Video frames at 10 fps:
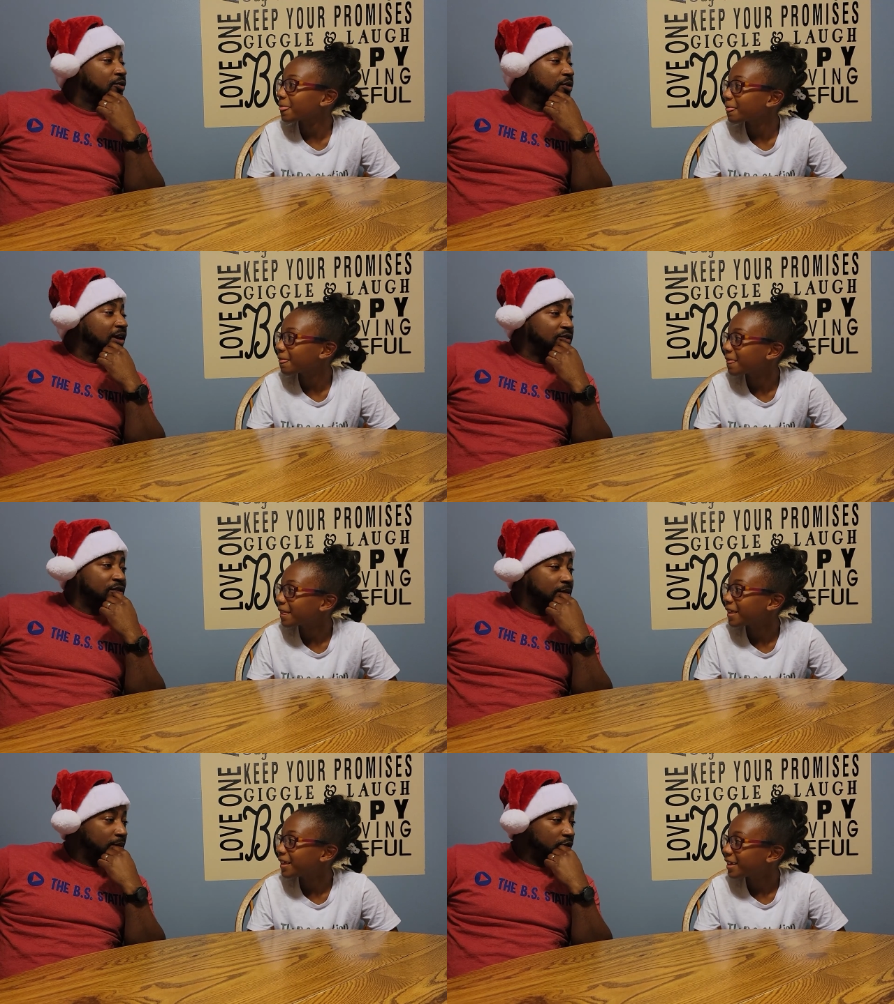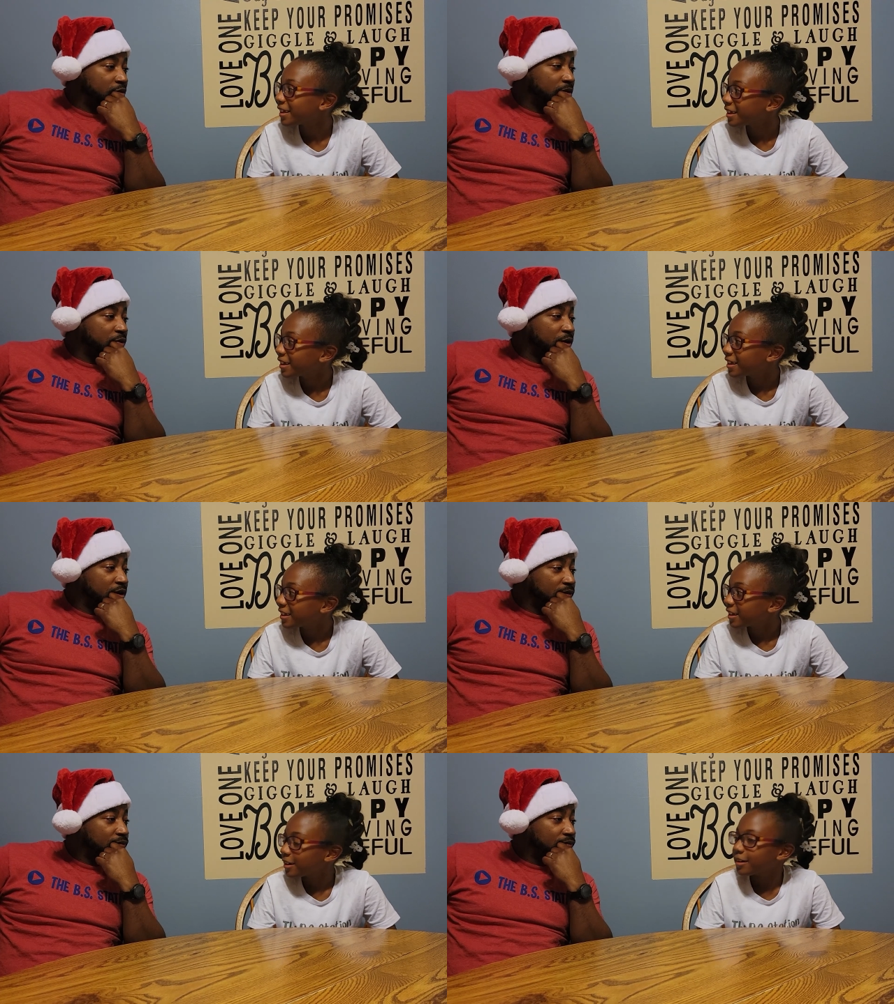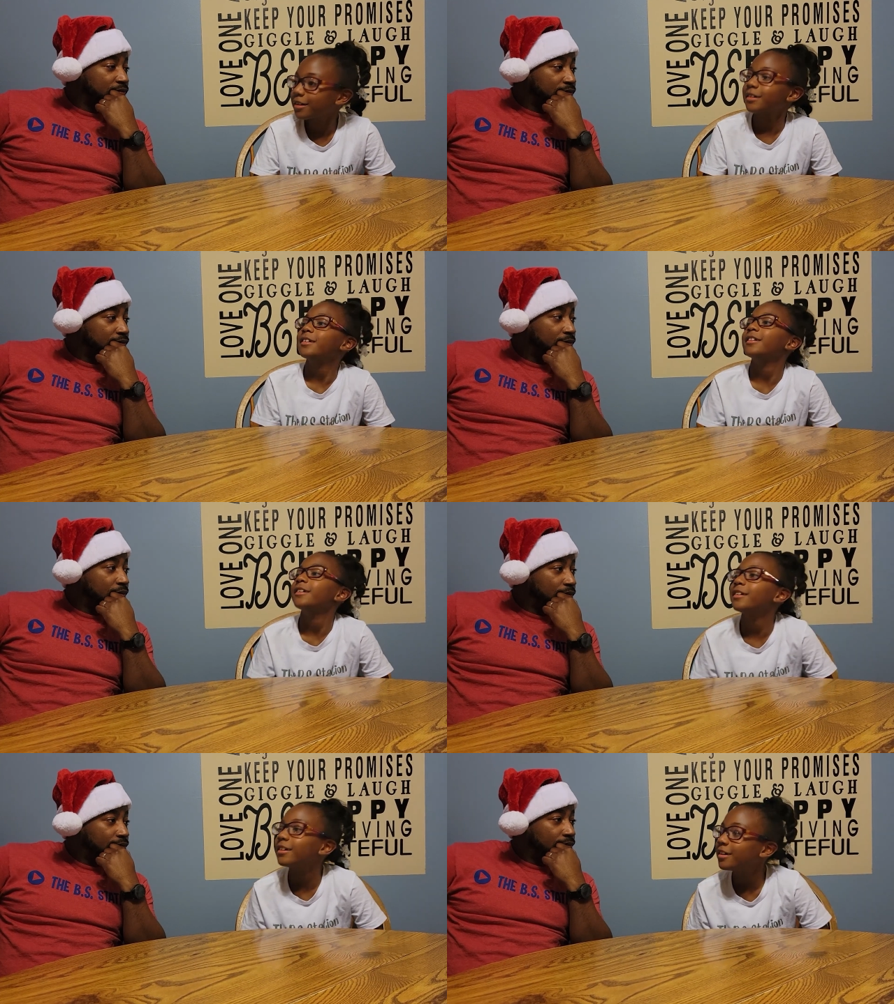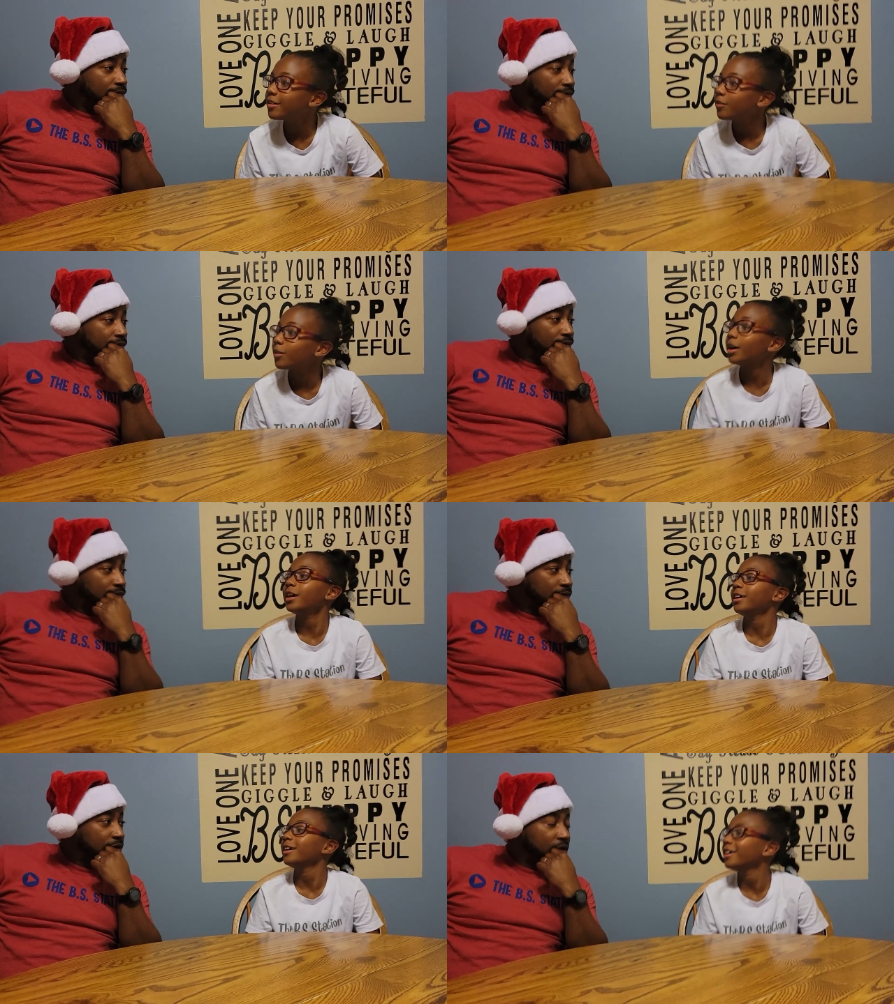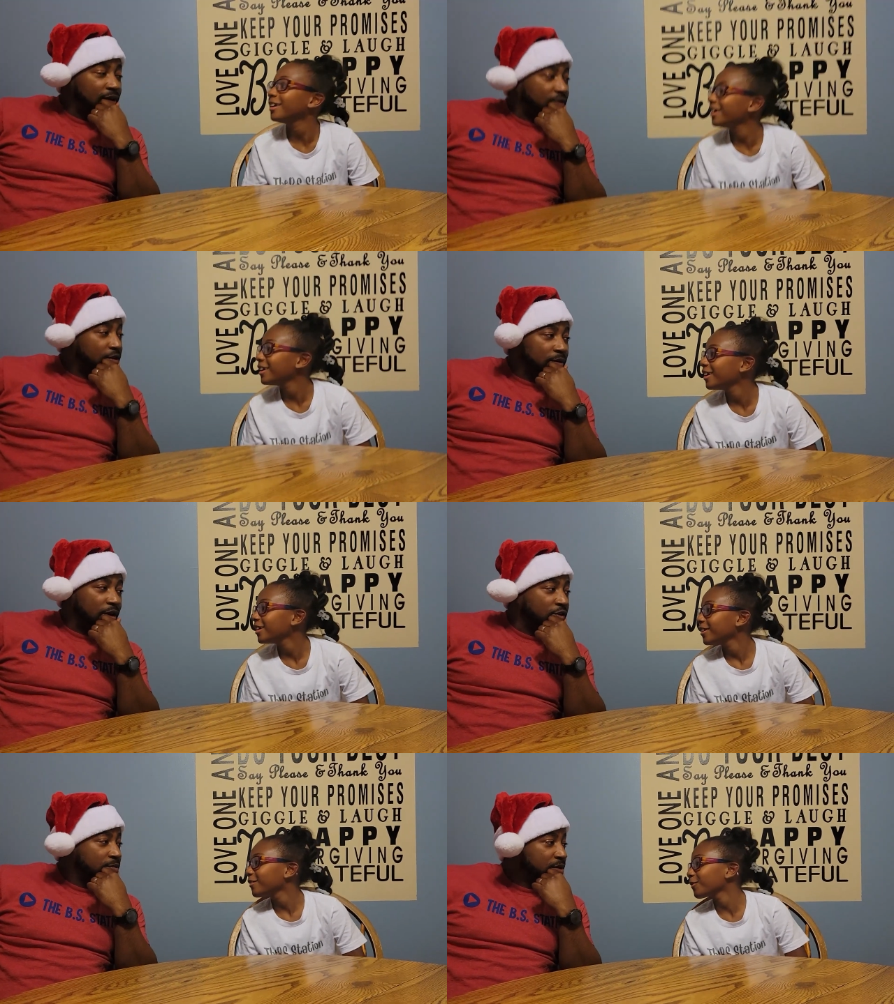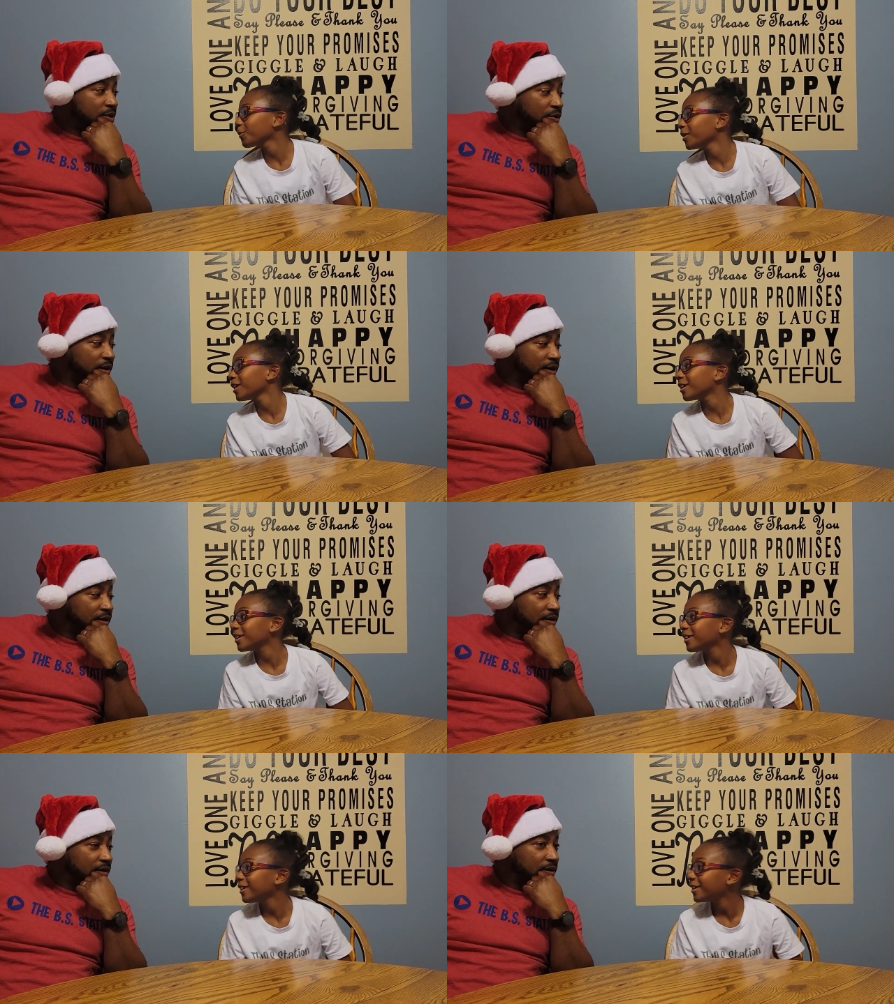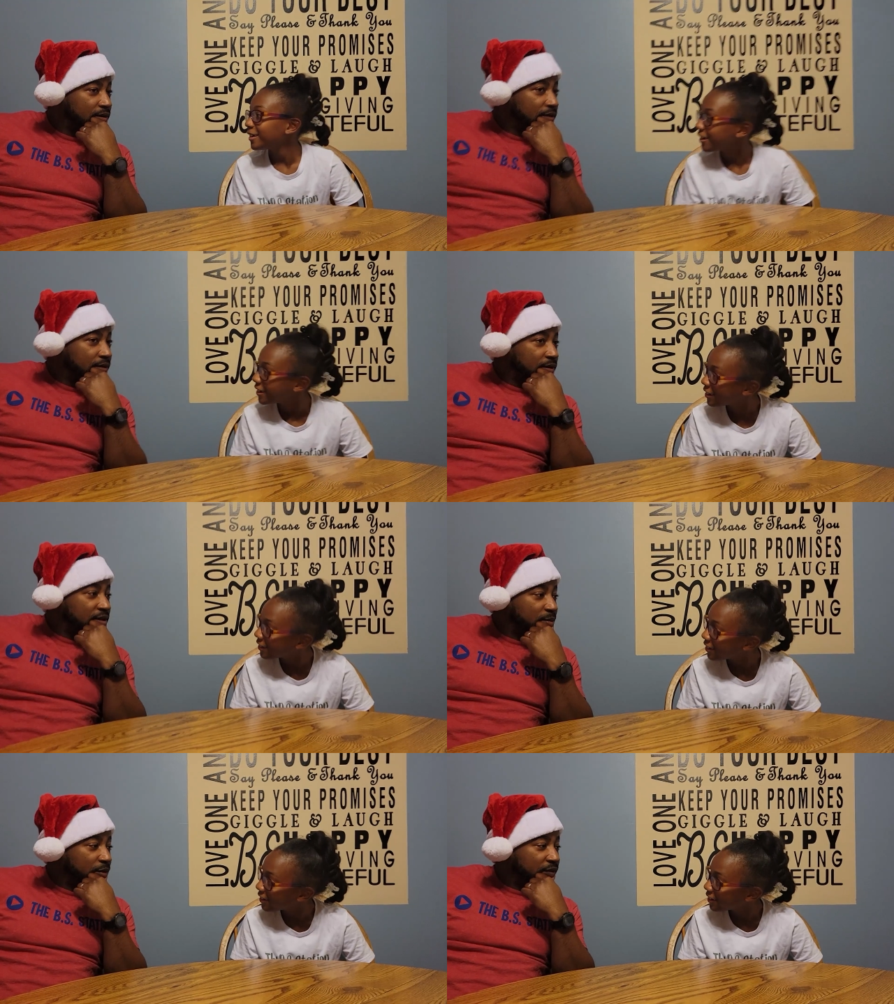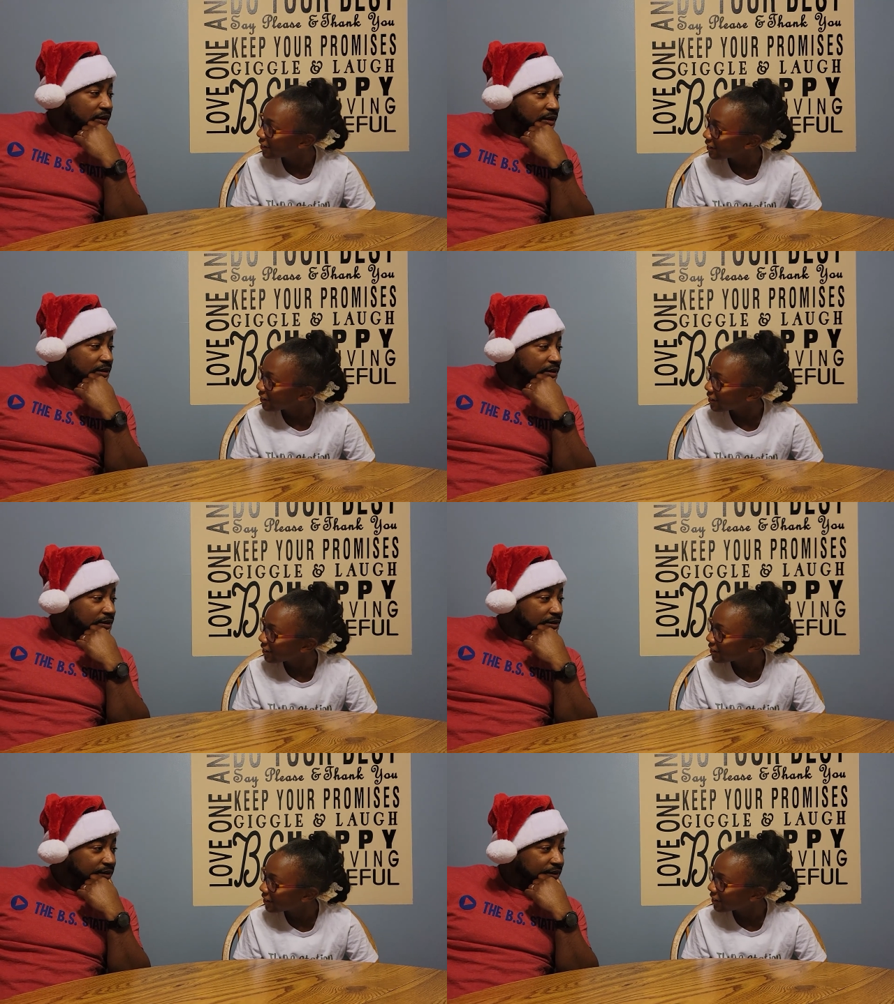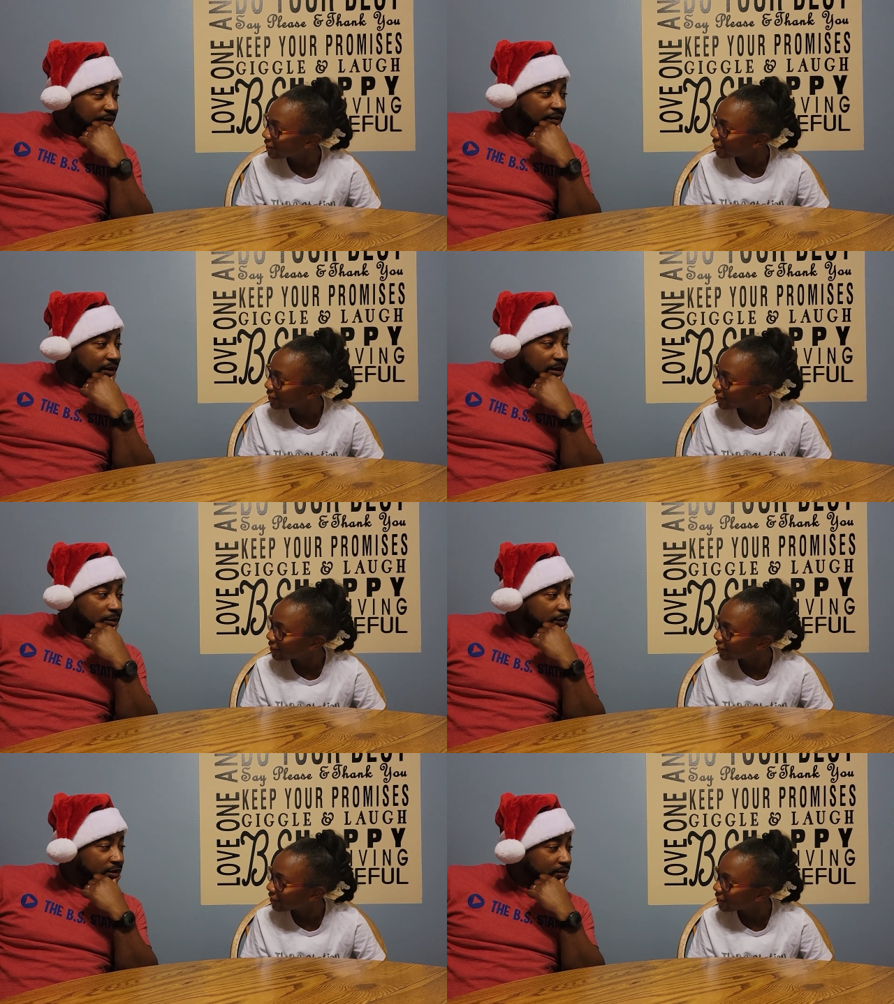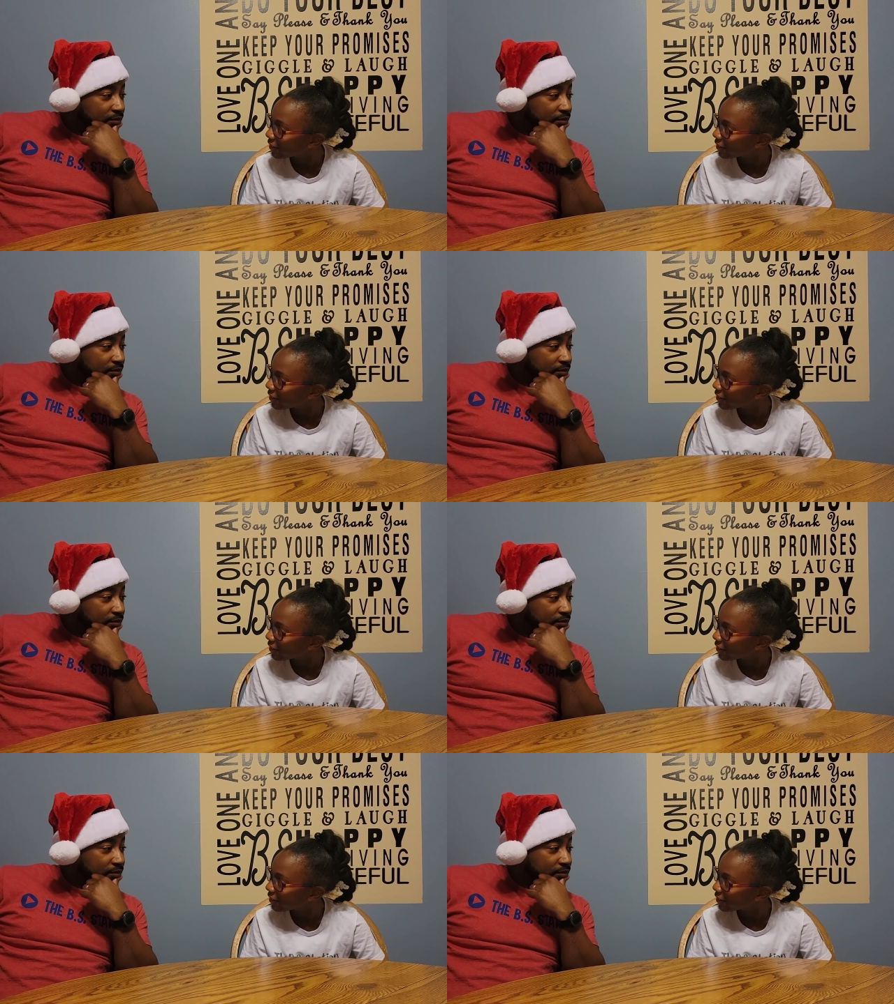Speaker 1: story? You like the Christmas story? What? You don't like the Christmas story? What? It's a movie. You don't like the movie?